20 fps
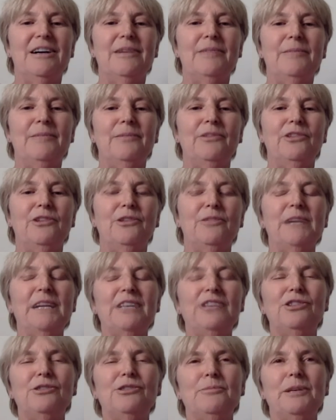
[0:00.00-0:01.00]
So my
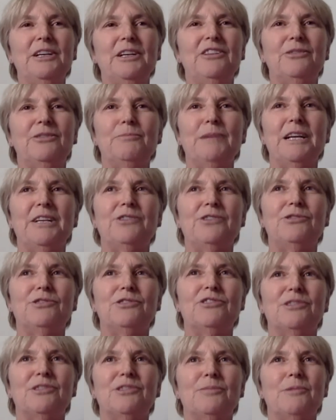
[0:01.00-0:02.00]
two biggest
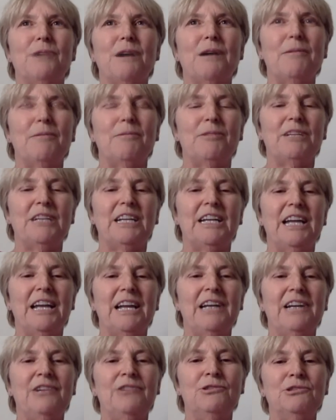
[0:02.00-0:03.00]
mentors are probably
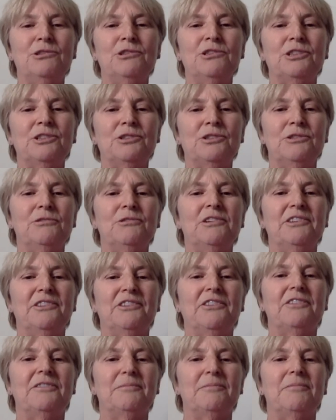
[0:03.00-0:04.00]
Kay Gould, who
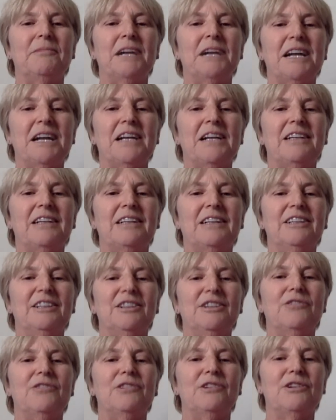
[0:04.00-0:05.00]
was my, you
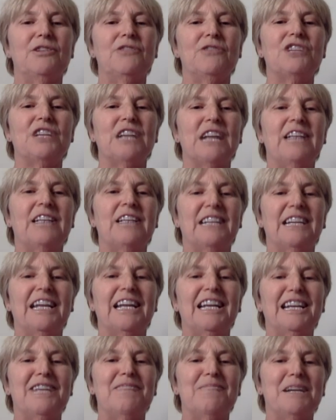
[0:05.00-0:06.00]
know, the coach at
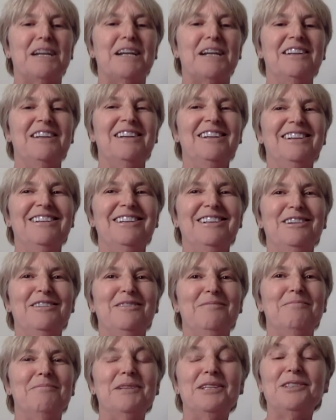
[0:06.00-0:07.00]
Allegheny, my
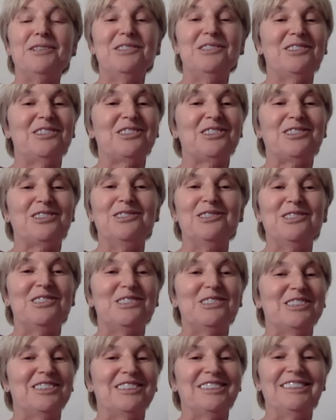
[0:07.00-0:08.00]
middle
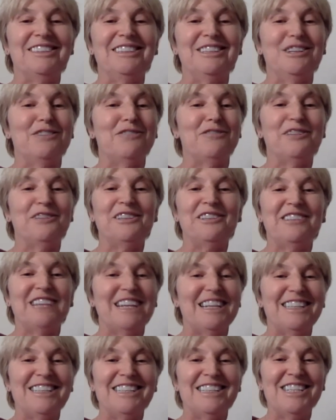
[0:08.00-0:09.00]
school, you know, phys
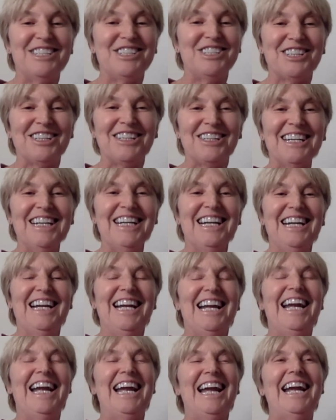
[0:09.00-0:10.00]
ed teacher,
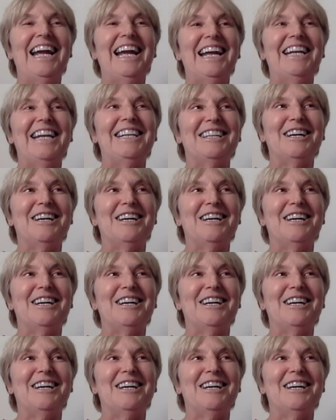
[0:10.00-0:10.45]
and